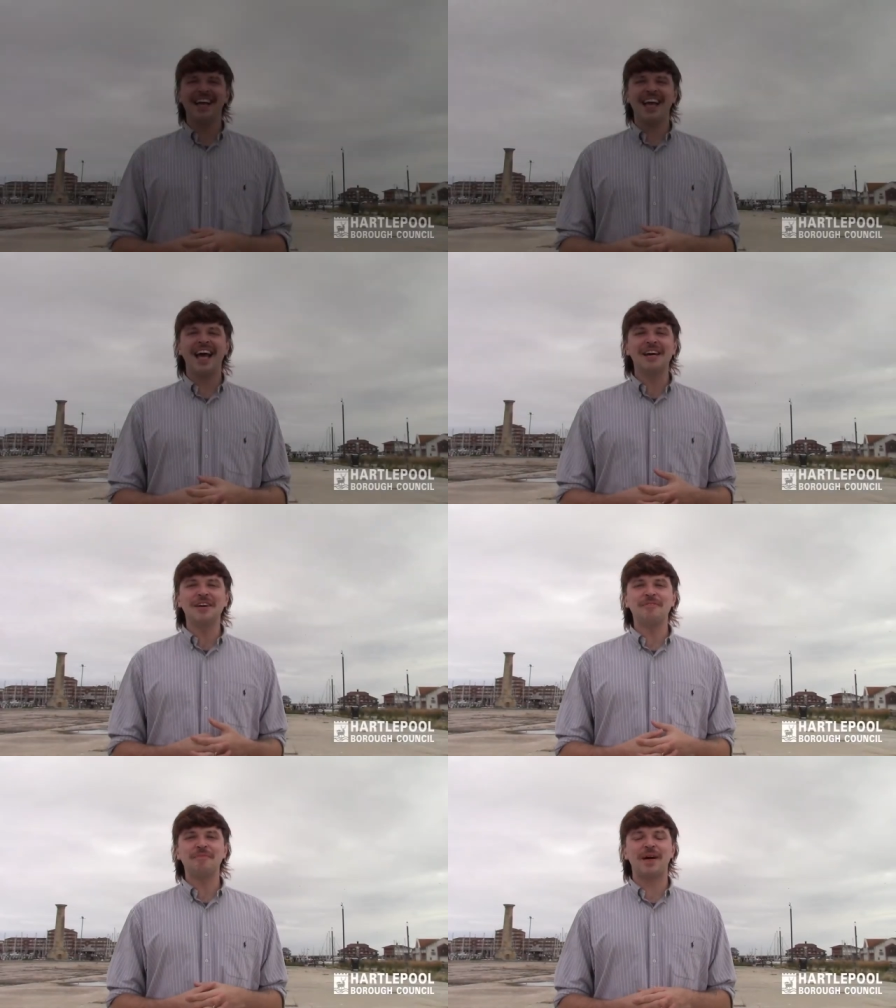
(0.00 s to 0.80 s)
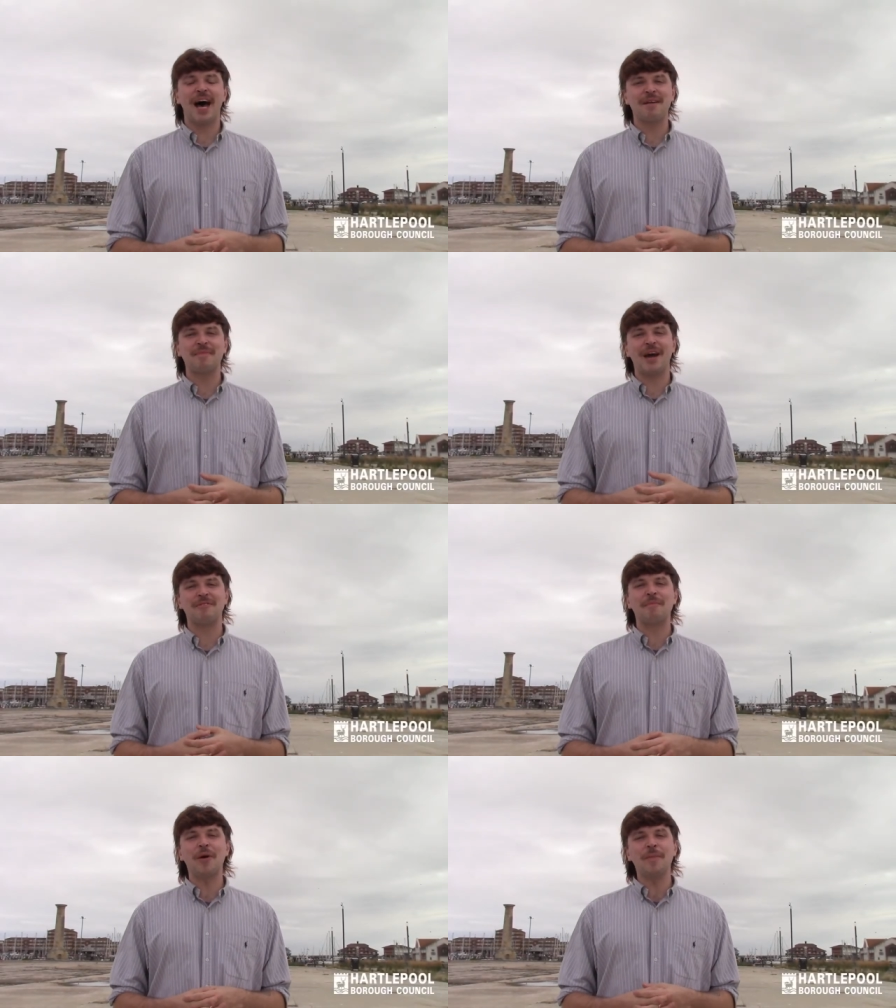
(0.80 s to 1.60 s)
Hello, I'm
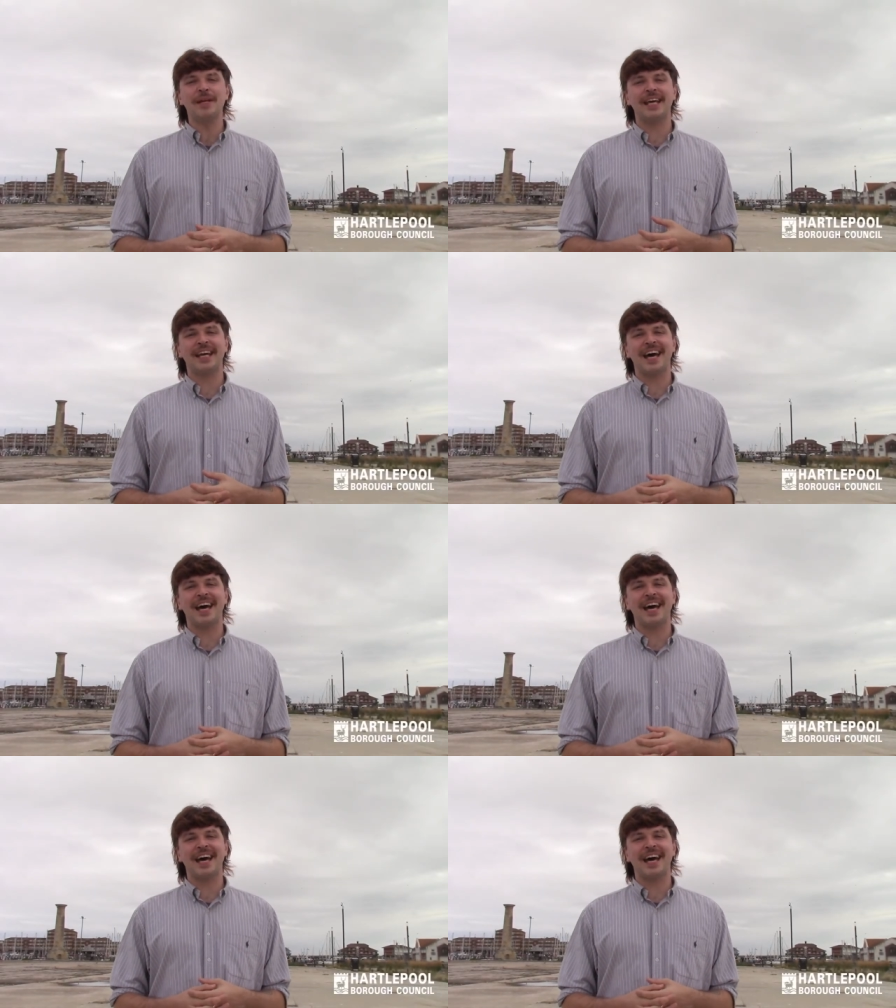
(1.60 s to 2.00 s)
Aaron Bowman and